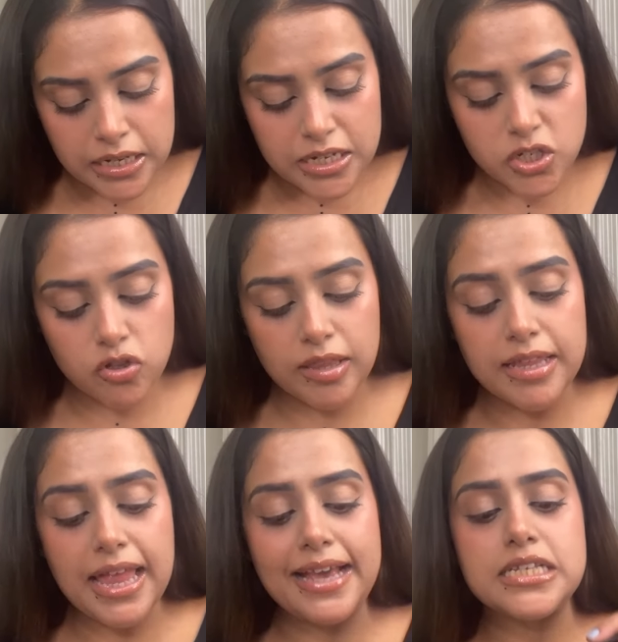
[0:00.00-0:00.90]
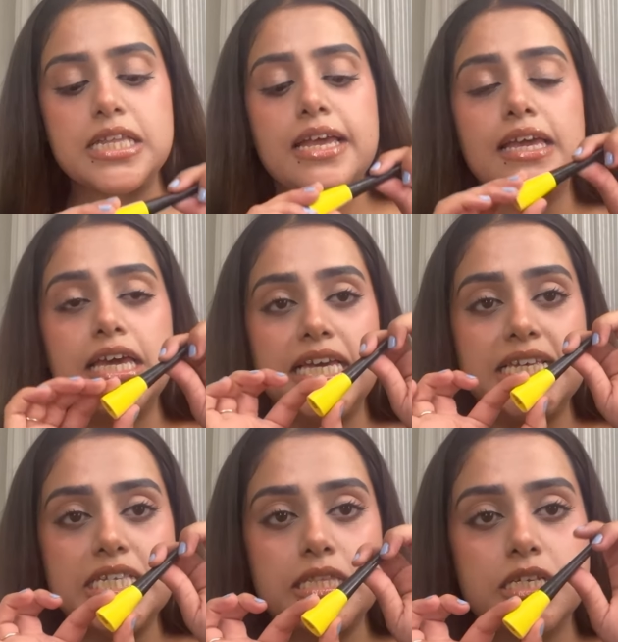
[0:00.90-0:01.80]
So the next thing
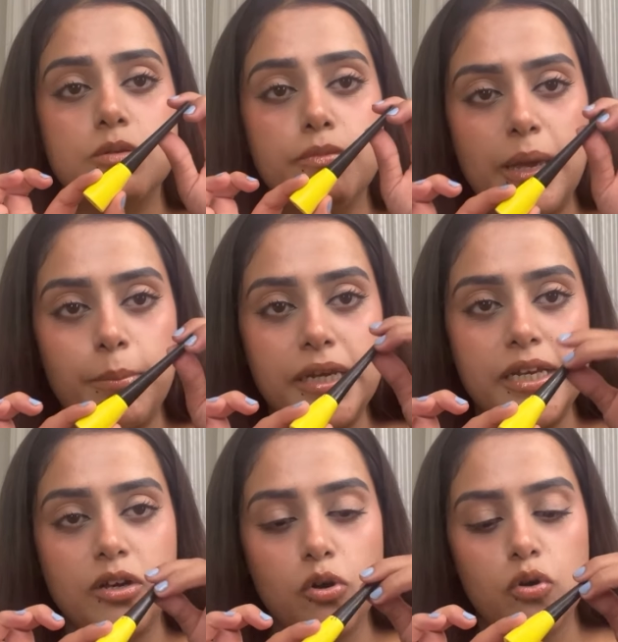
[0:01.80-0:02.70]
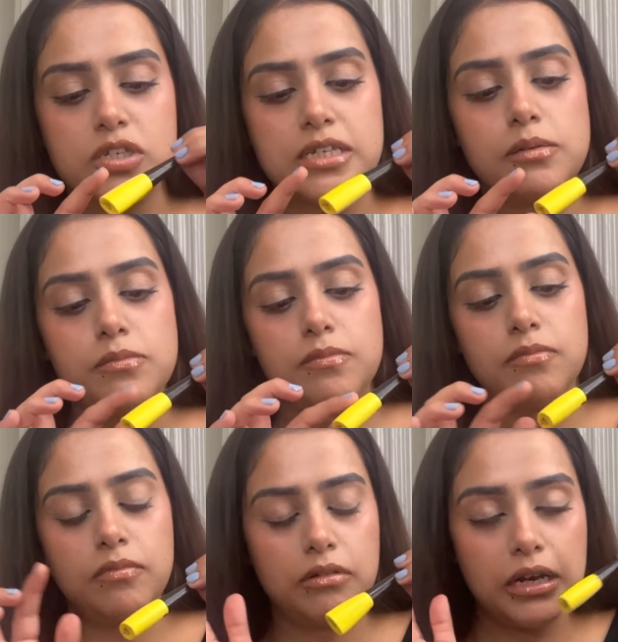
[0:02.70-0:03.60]
is this Maybelline Colossal
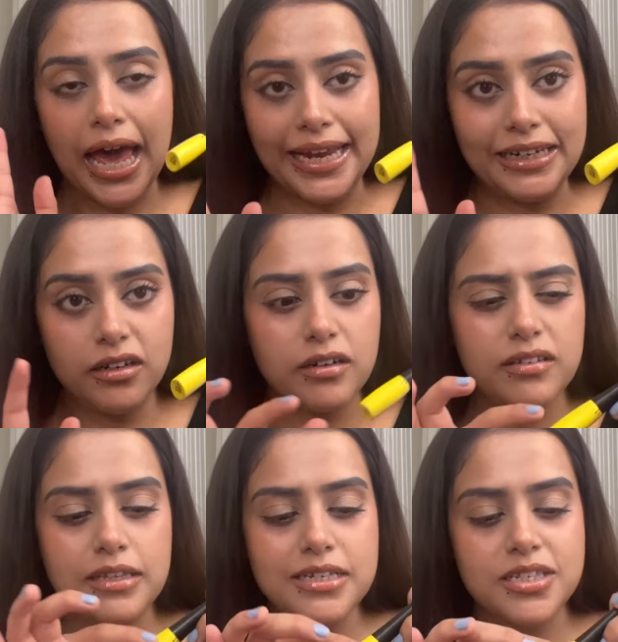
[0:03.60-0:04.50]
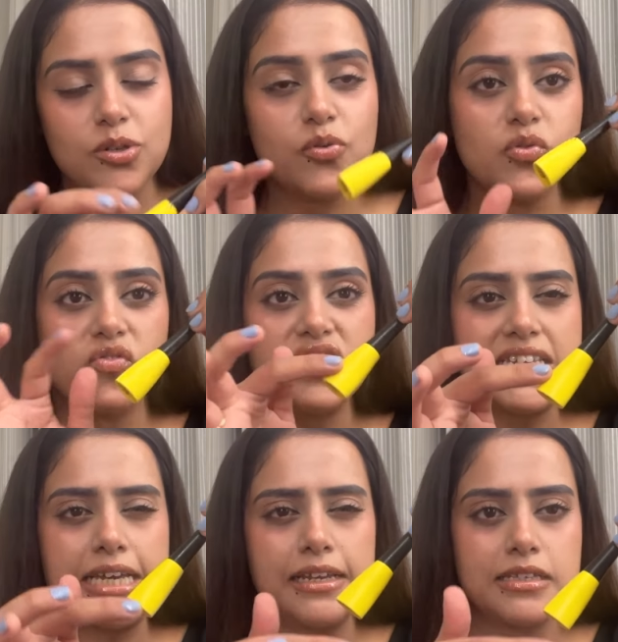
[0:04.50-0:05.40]
liner. This you've
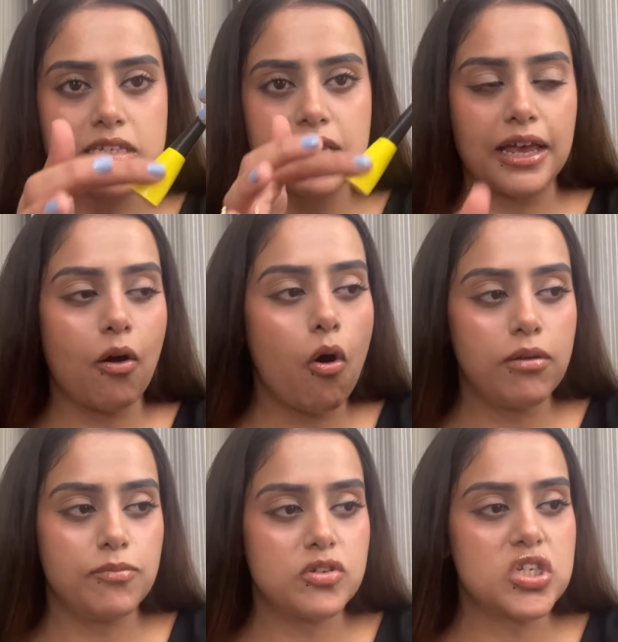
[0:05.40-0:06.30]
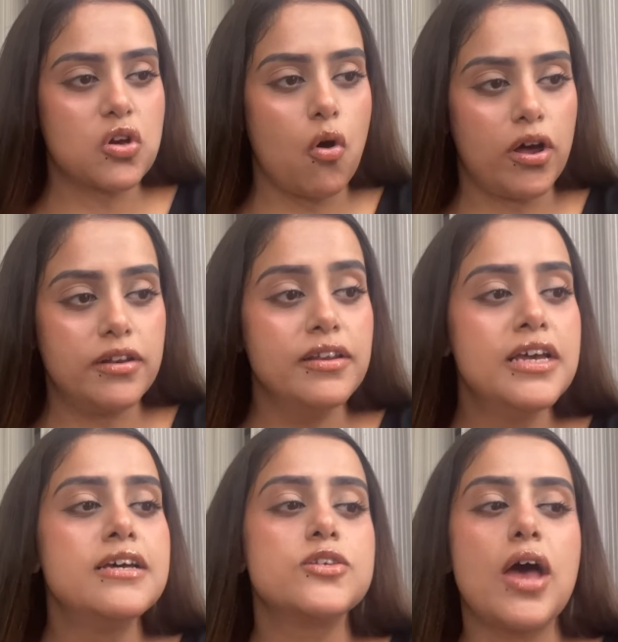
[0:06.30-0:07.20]
seen, it's like almost gone.
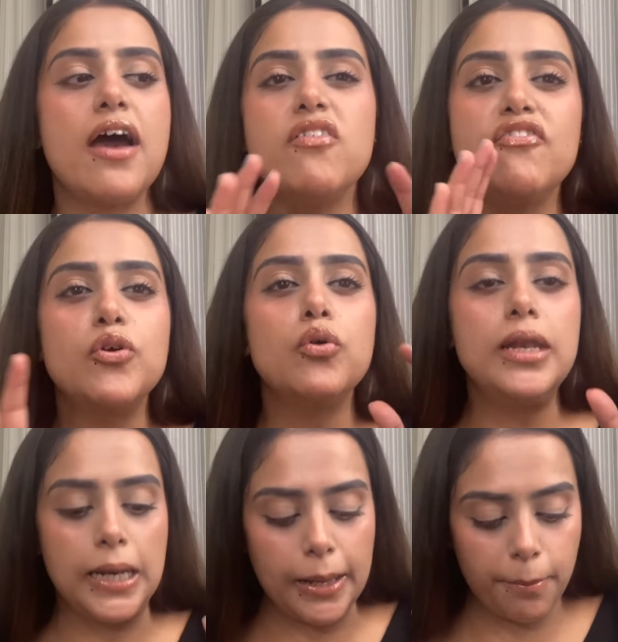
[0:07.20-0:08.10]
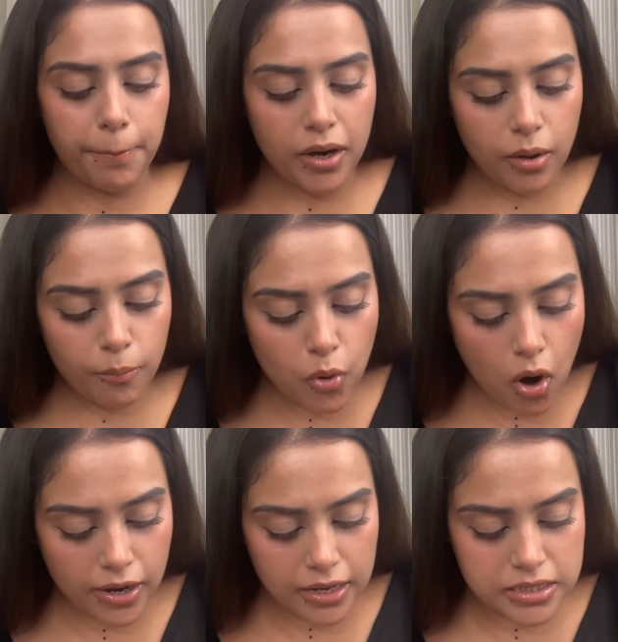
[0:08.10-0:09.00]
So I have a few lip
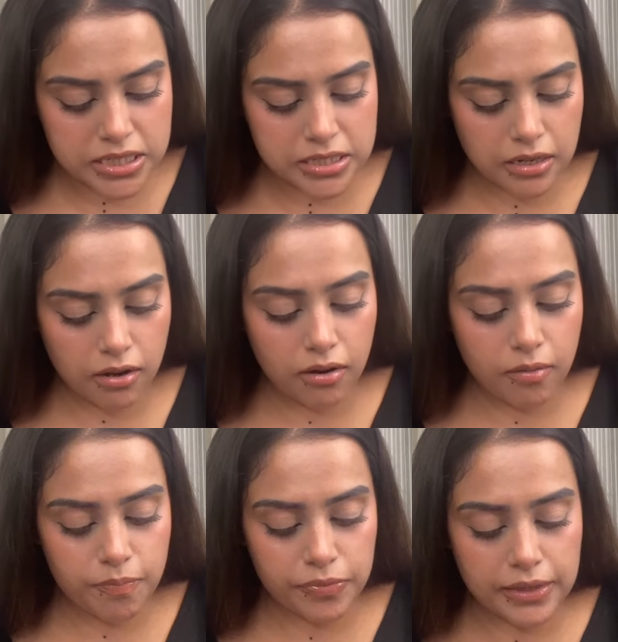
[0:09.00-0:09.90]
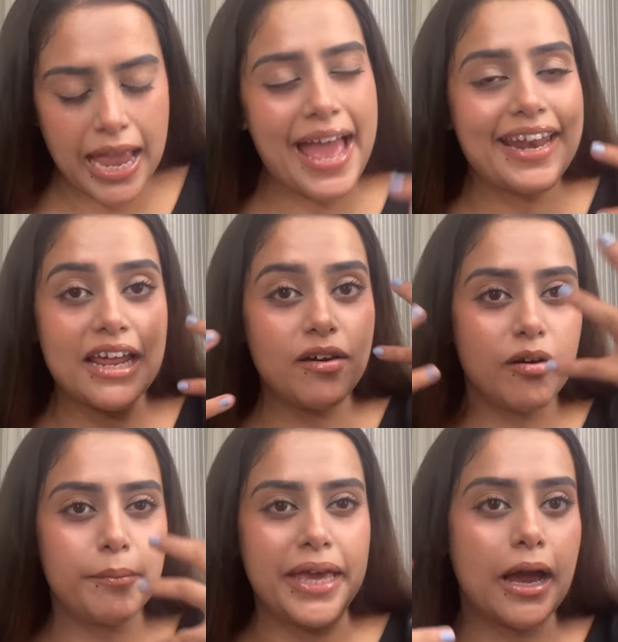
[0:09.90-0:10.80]
products and a
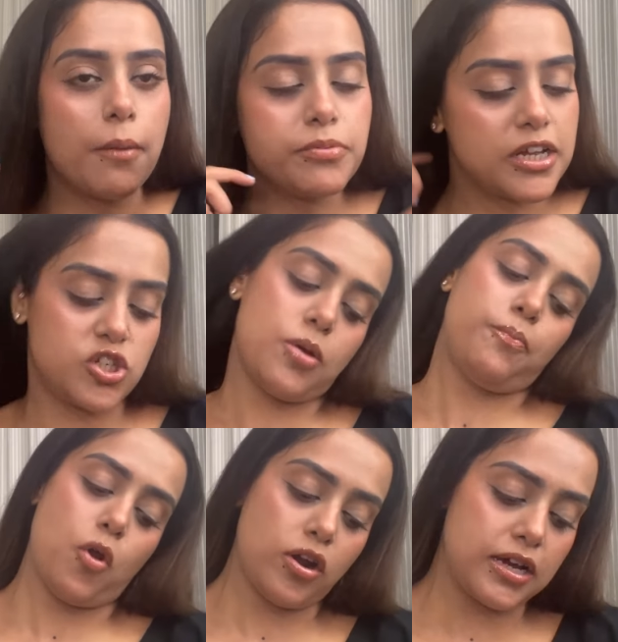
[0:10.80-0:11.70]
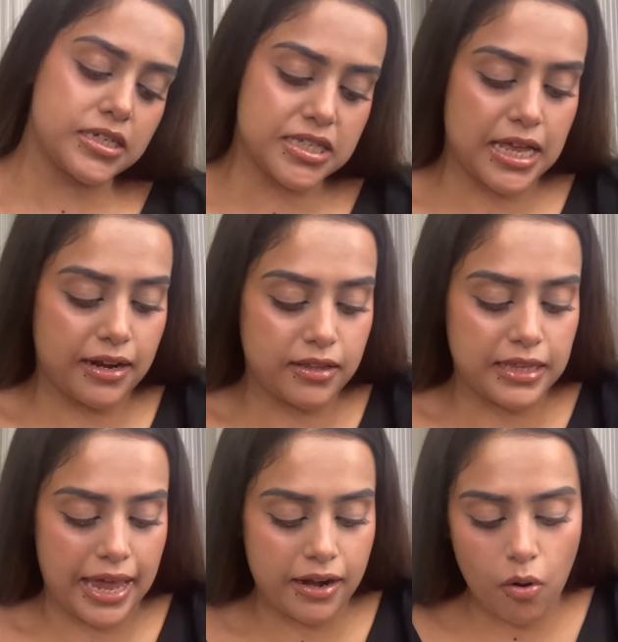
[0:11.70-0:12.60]
makeup touch-up products that are
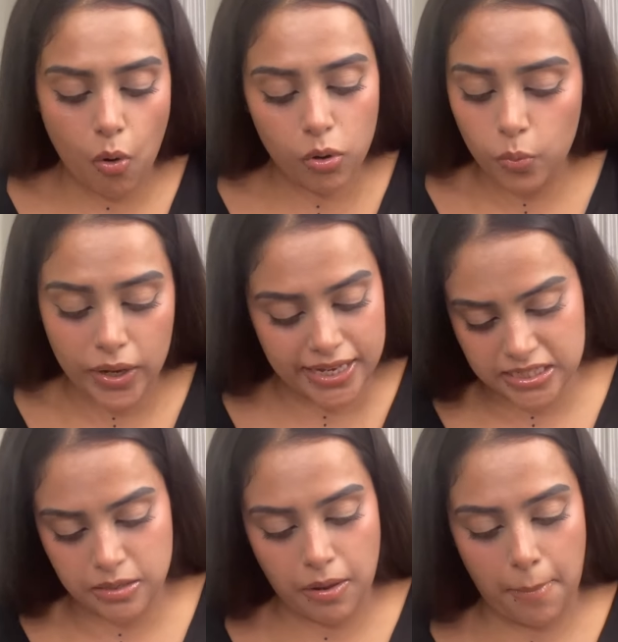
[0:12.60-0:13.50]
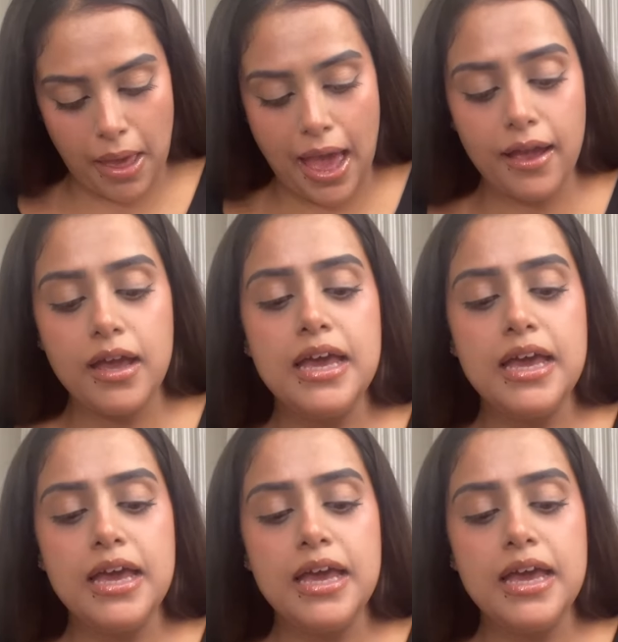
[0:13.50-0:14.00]
there always in my bag.